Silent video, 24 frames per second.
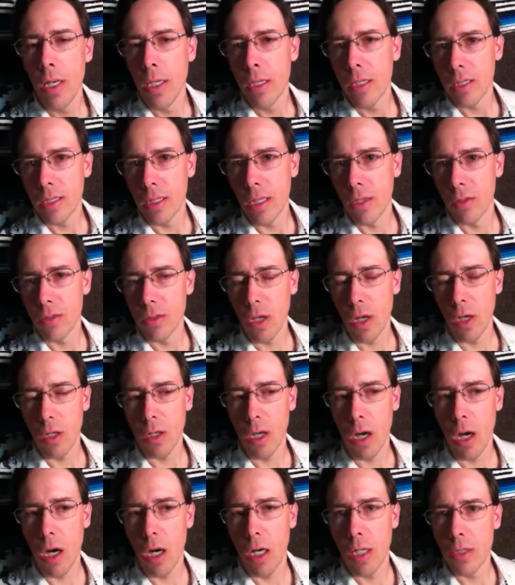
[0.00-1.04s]
Snow's all
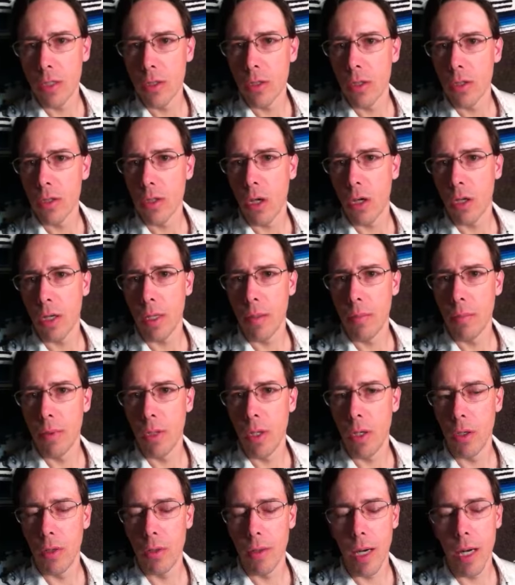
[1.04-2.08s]
gone, so it's all getting
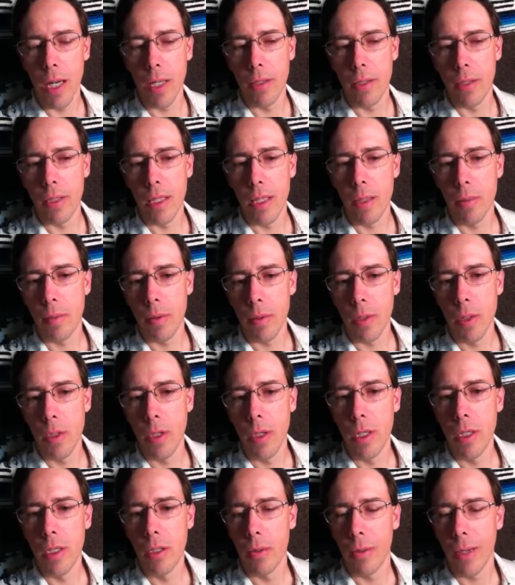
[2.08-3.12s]
blown around the
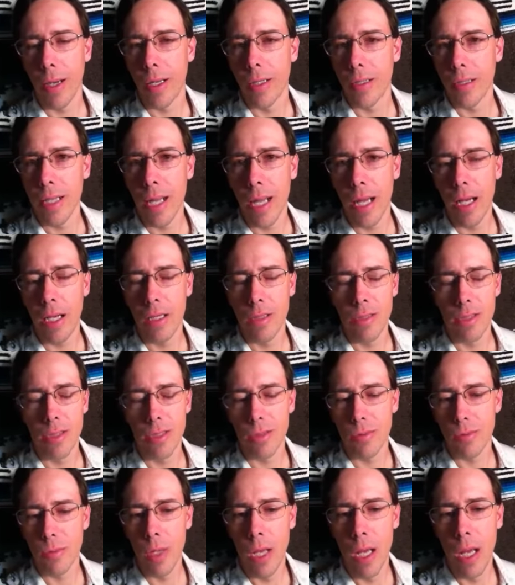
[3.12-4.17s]
neighborhood and around town.
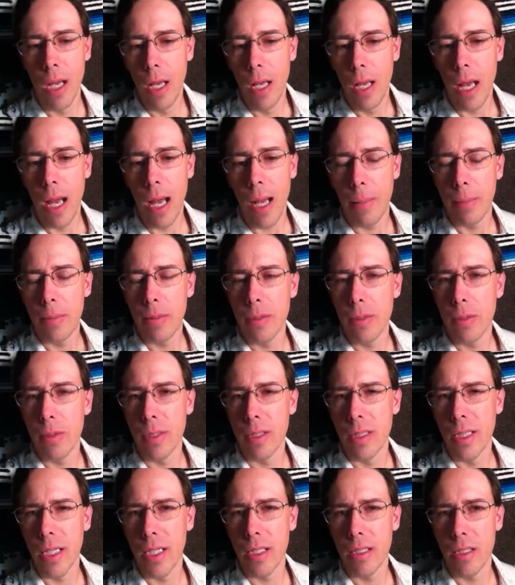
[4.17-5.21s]
Just absolutely
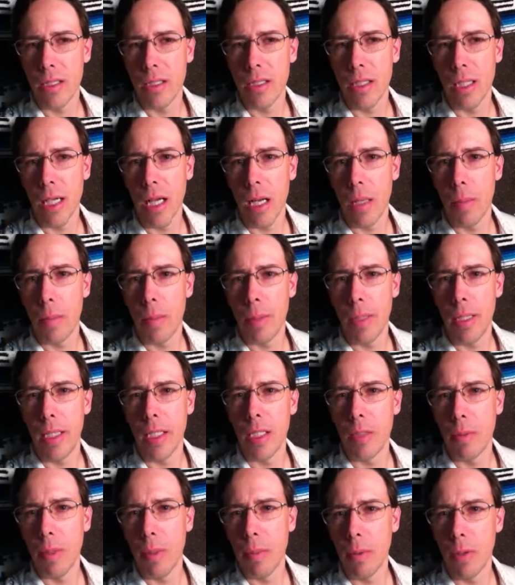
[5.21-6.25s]
ridiculous the kind of
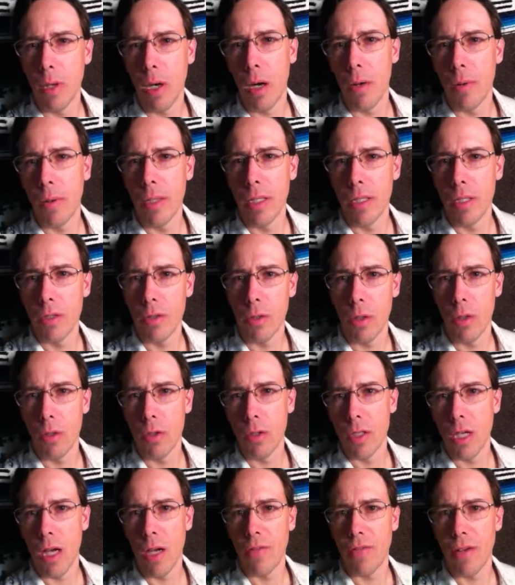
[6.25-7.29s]
pigs people are when they throw
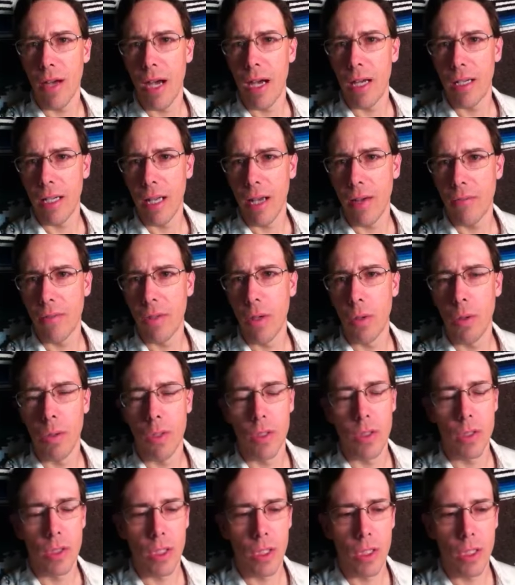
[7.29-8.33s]
stuff out and have no
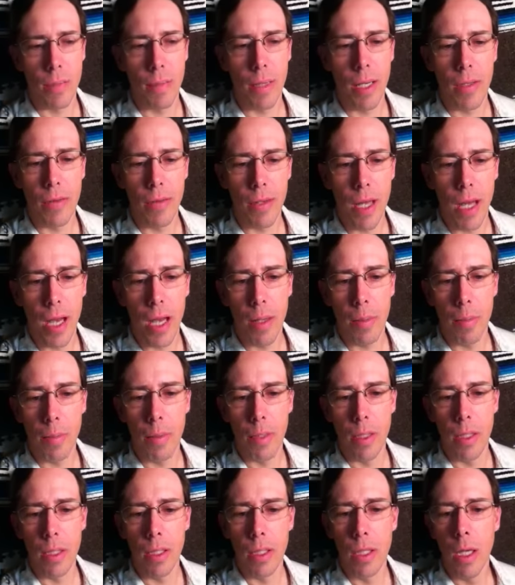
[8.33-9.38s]
concern about that.
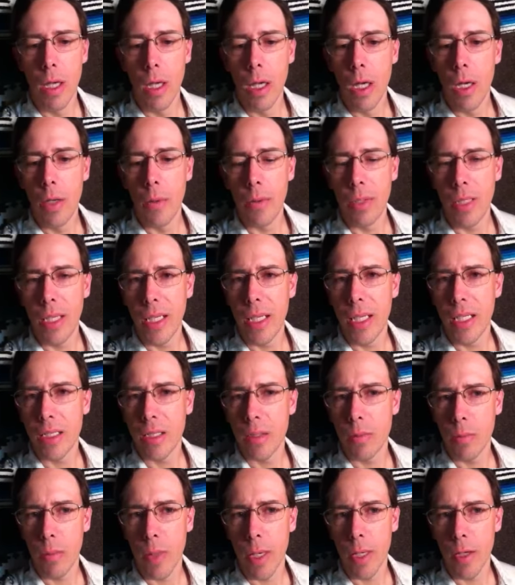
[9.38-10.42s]
But we did get
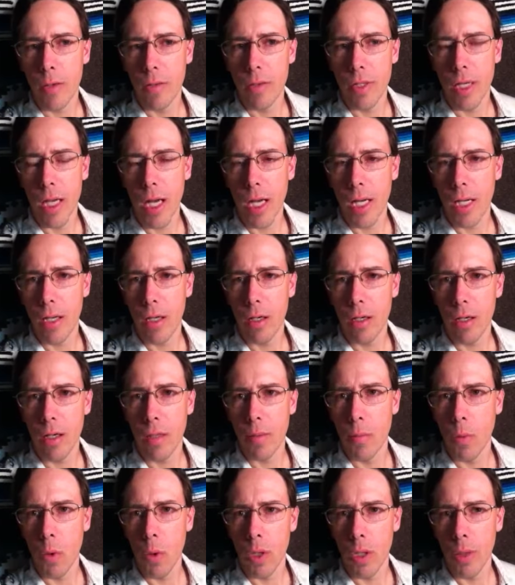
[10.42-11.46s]
some rain overnight, early
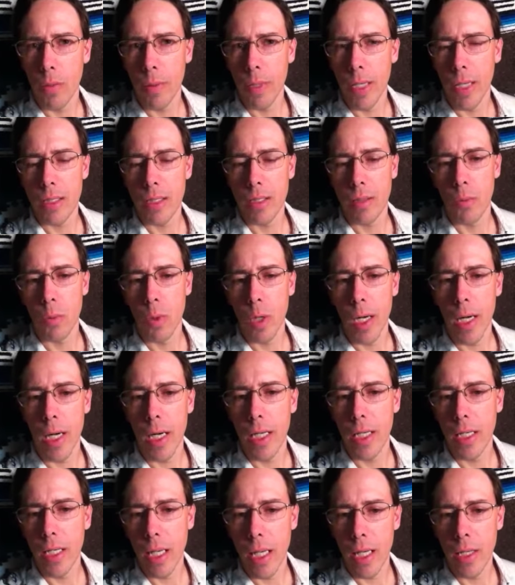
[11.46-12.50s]
morning. We got some
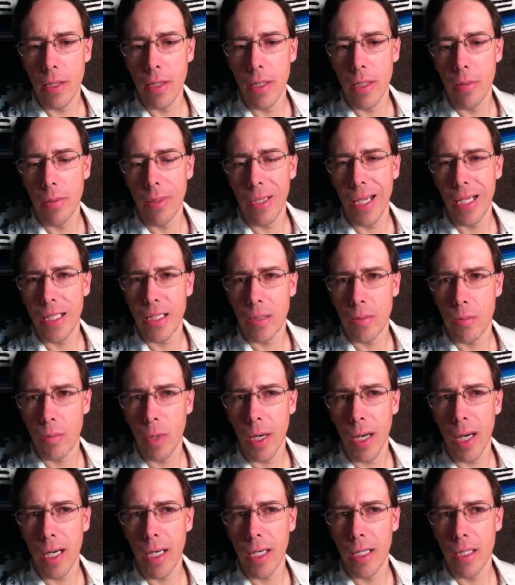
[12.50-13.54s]
rain, and then we got some
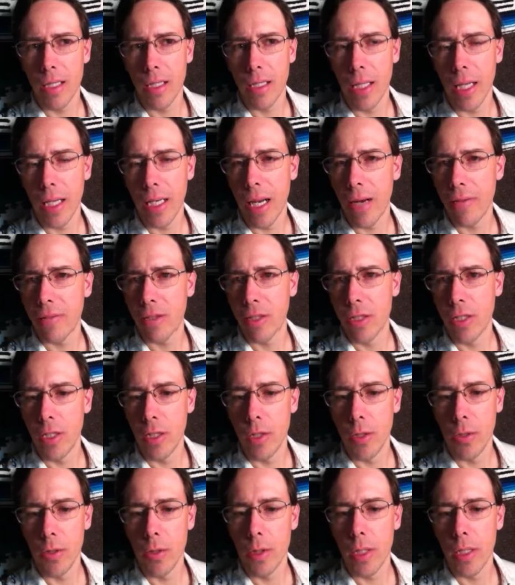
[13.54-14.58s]
rain late
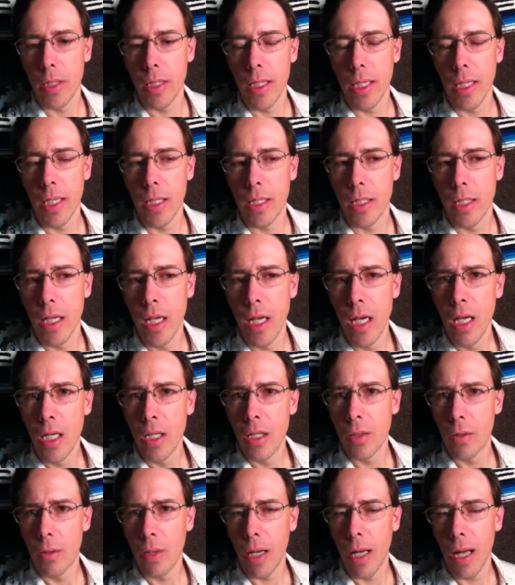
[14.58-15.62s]
afternoon again.
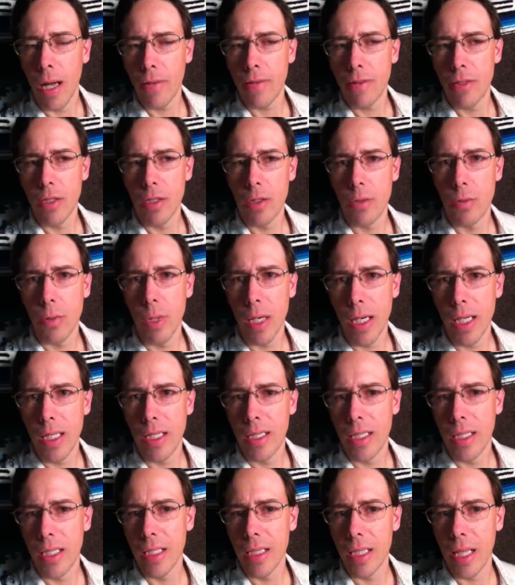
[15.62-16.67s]
The afternoon
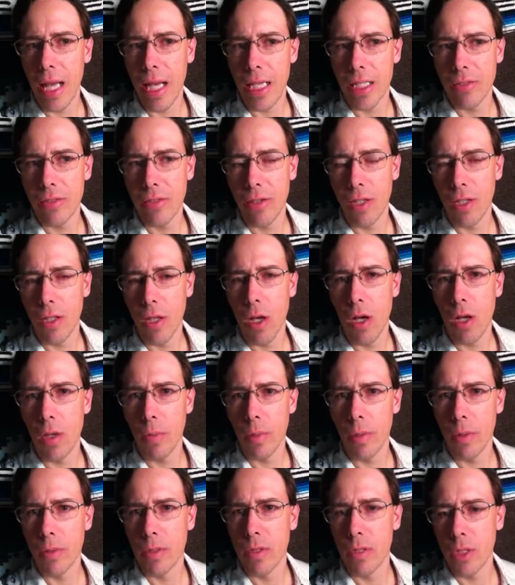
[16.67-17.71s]
rain didn't last very long,
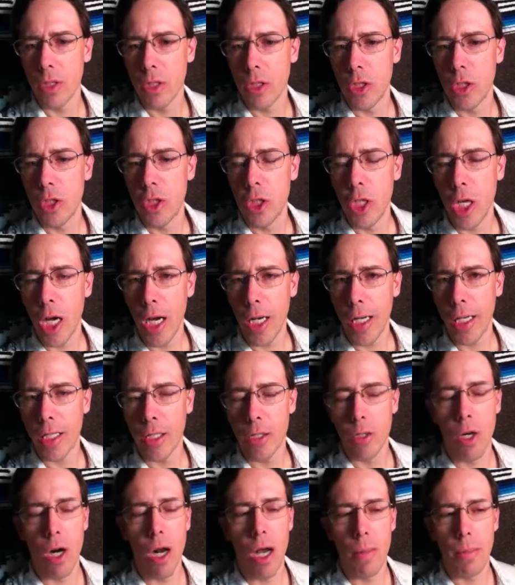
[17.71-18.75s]
but it was these giant
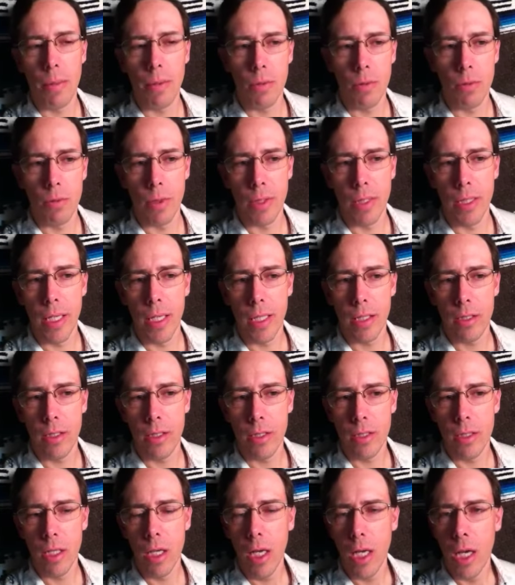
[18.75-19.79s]
drops. It was
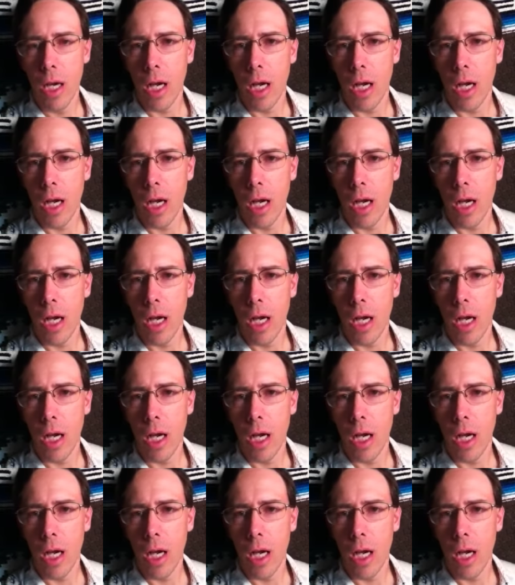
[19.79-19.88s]
ridiculous.